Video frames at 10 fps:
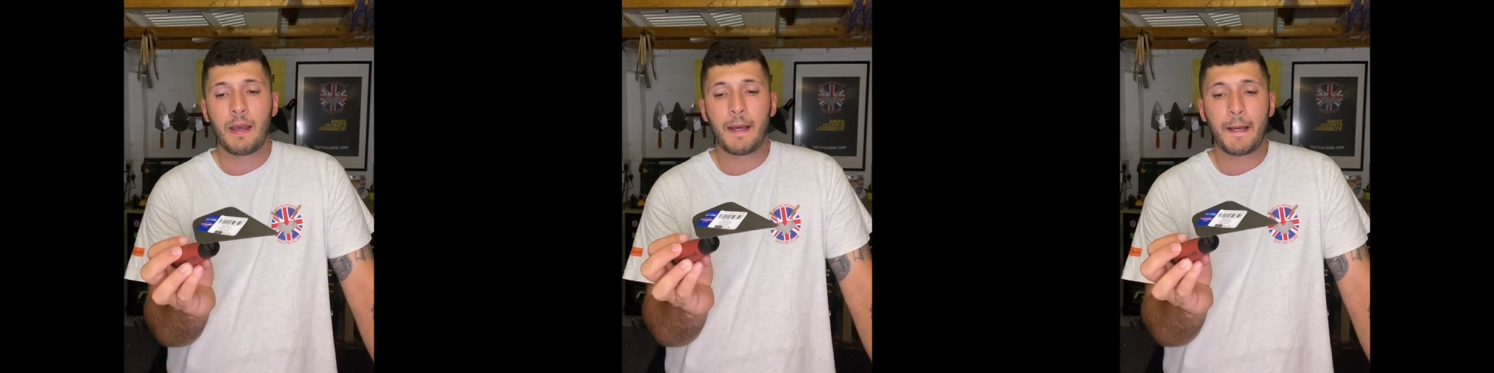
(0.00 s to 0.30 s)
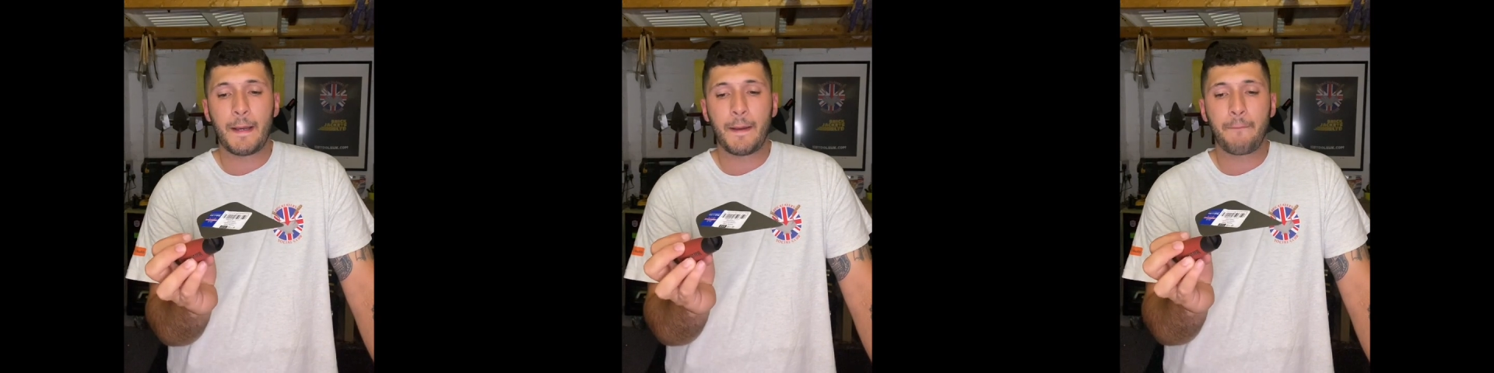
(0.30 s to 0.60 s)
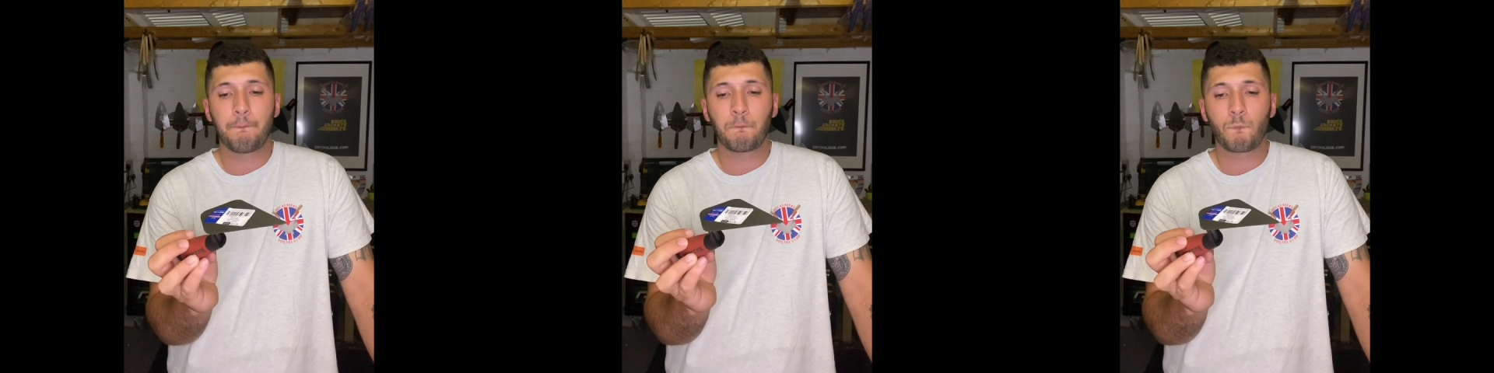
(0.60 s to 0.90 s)

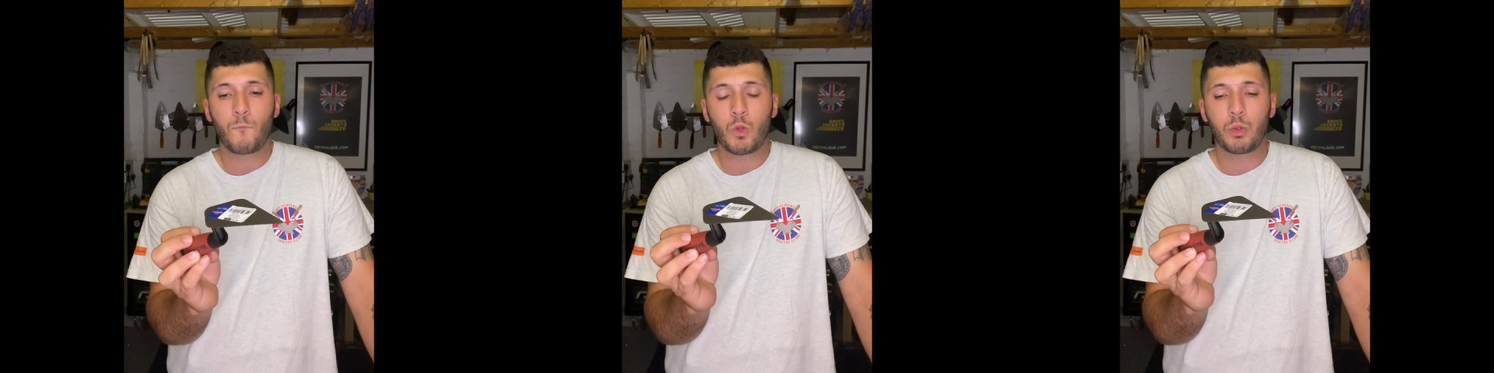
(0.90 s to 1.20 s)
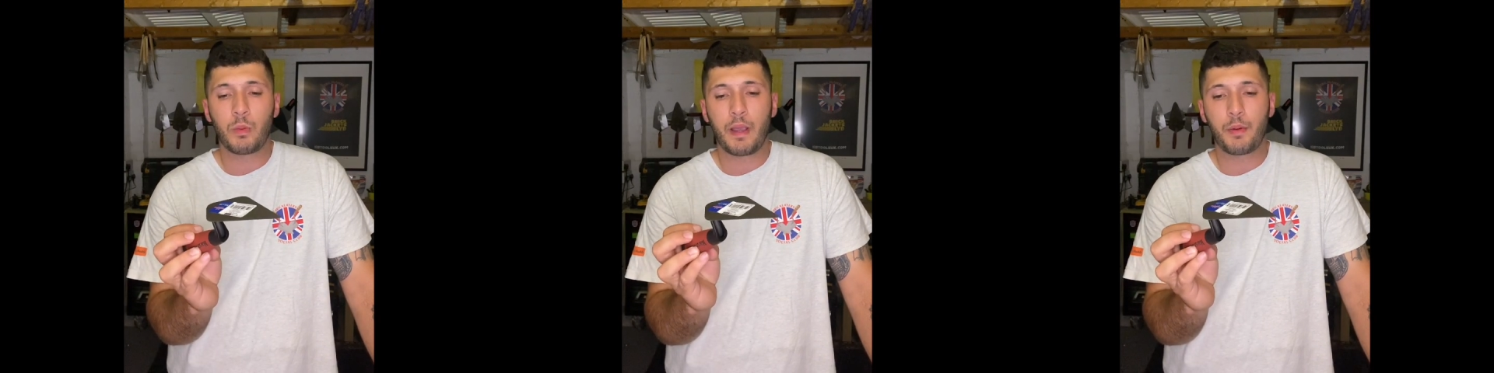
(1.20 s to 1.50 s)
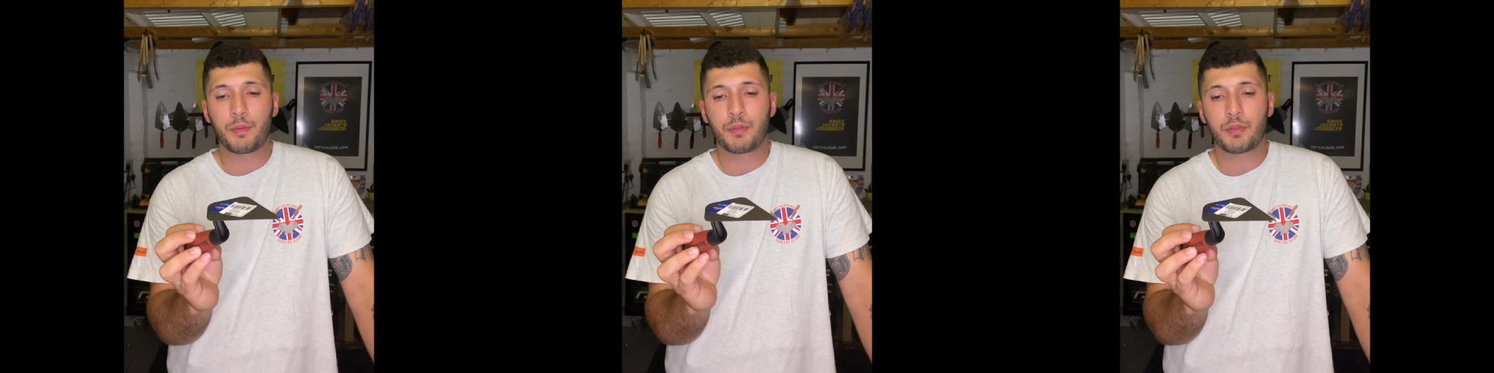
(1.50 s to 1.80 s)
Um, what
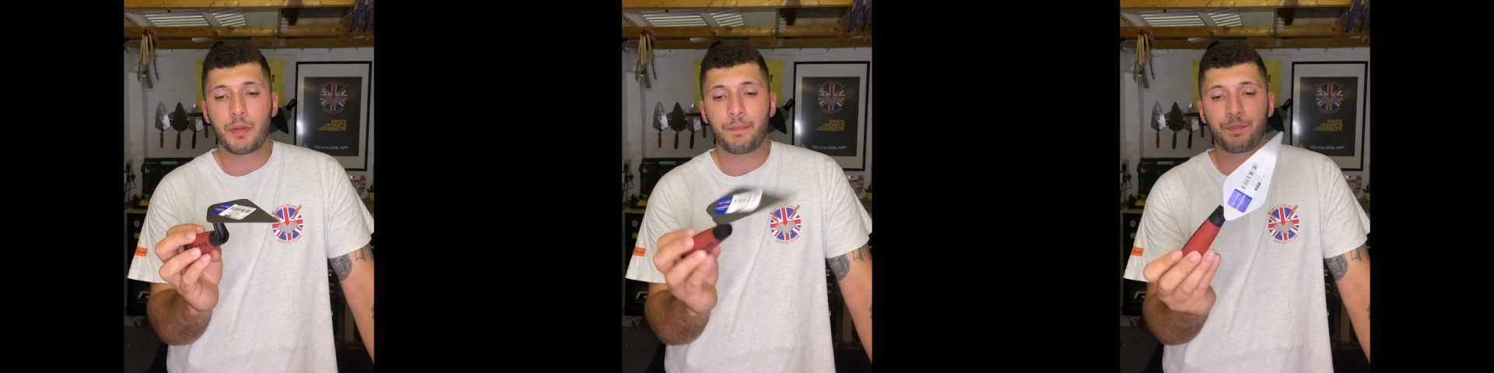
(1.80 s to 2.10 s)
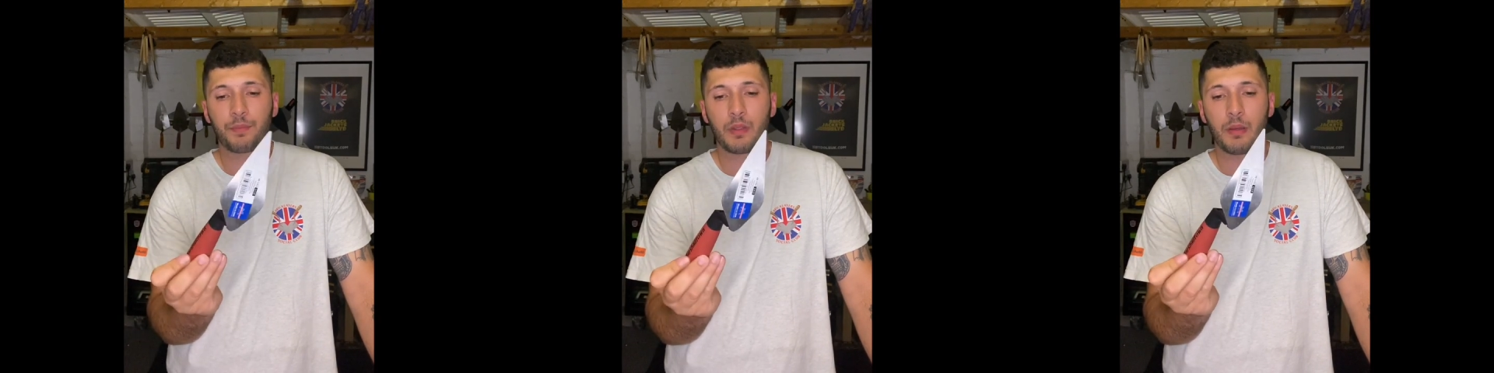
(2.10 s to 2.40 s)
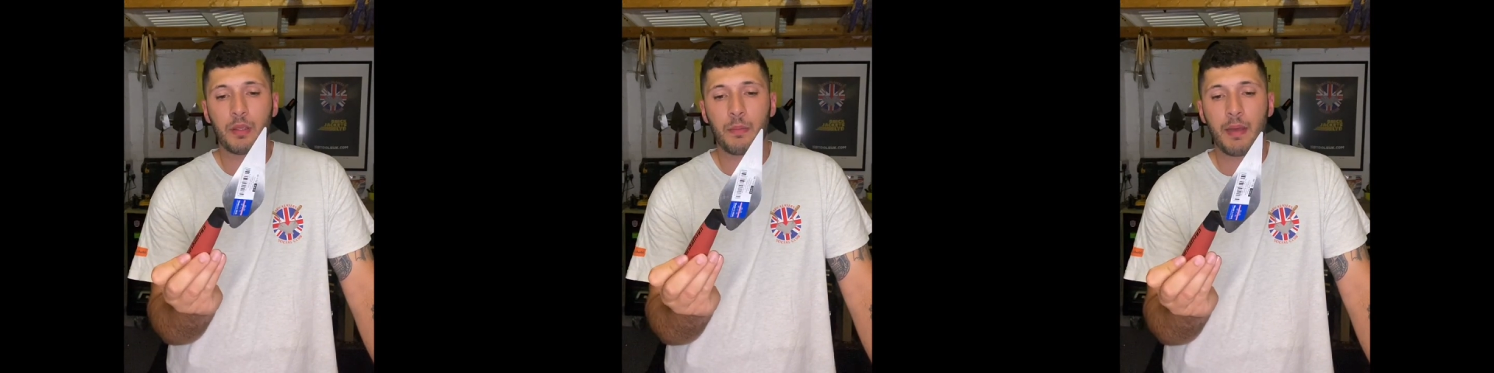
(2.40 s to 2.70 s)
else?
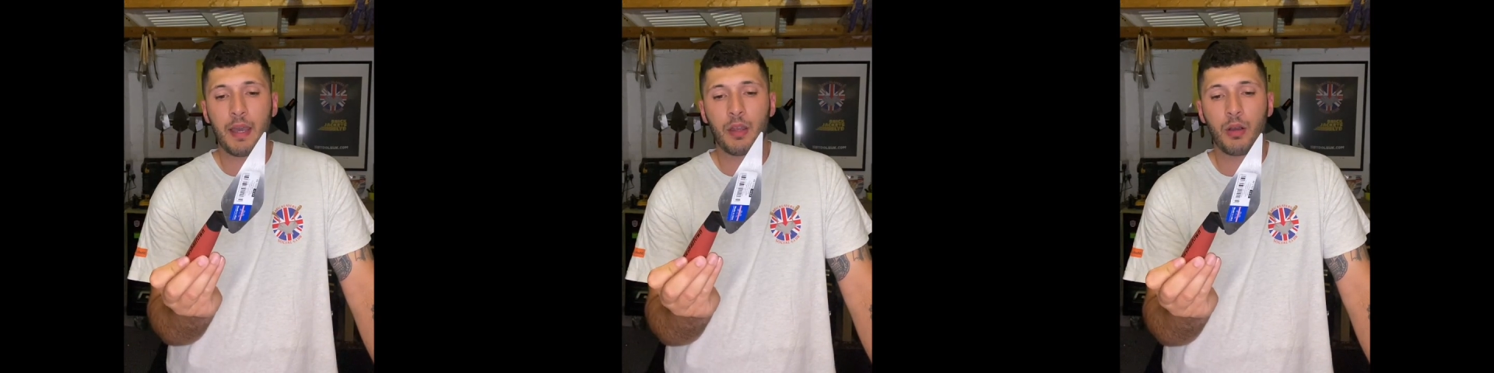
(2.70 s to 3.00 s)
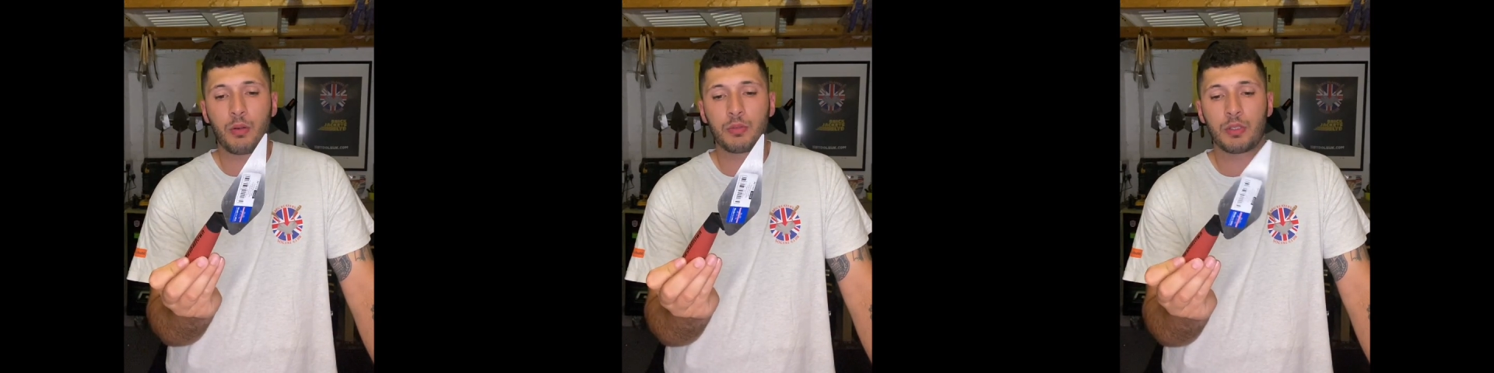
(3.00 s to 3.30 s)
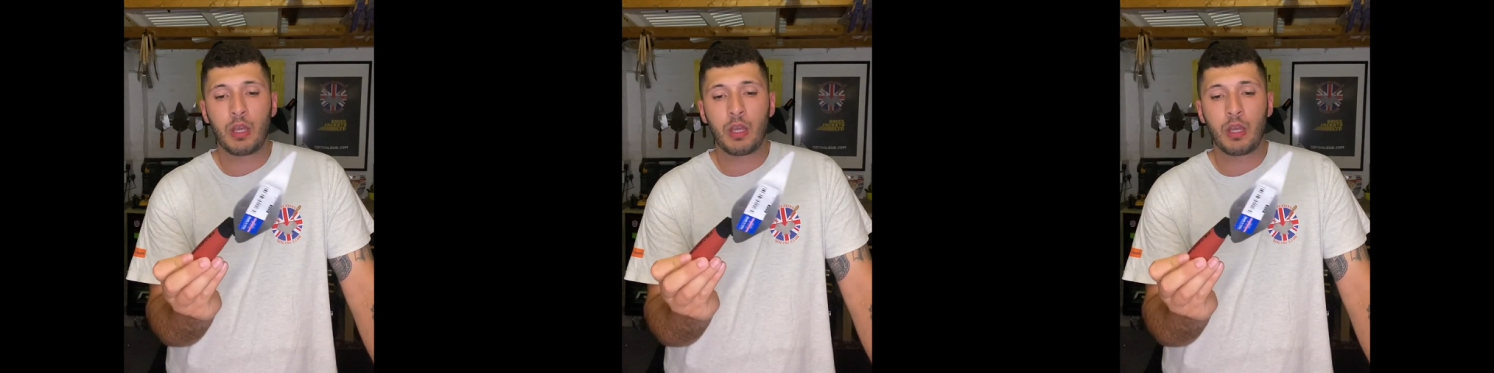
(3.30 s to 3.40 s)
Your manholes,